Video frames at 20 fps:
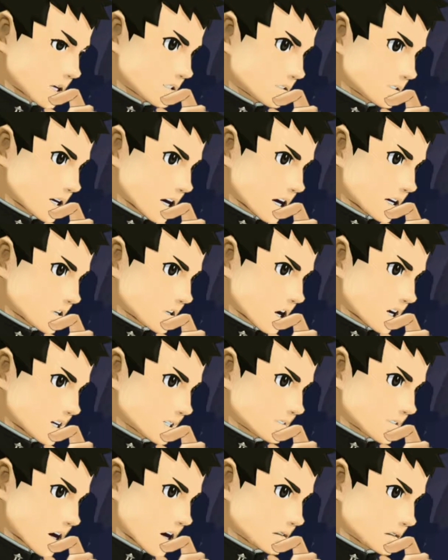Any normal
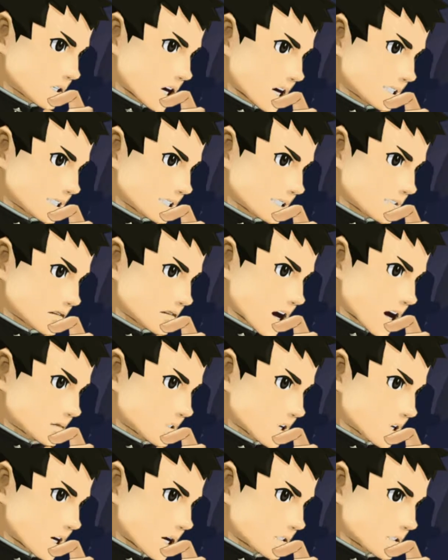petty thief would run
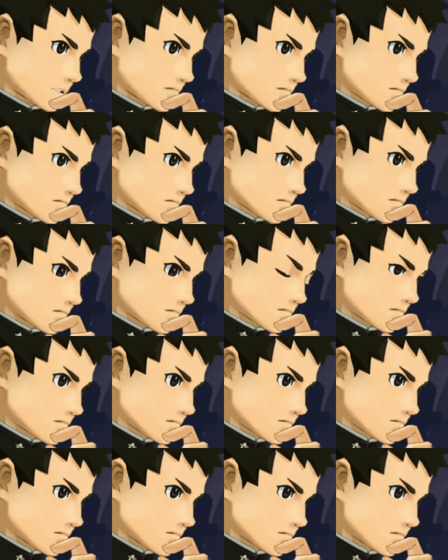at the sound of a gunshot,
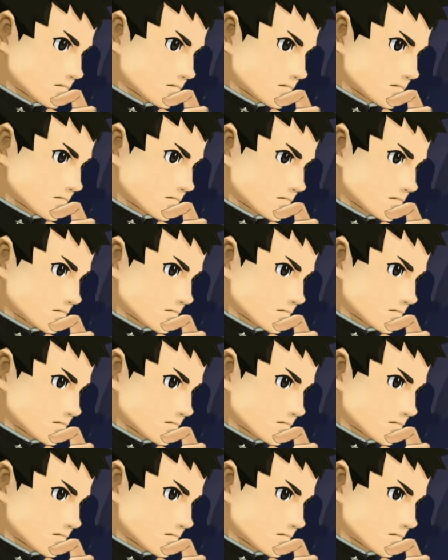I should think.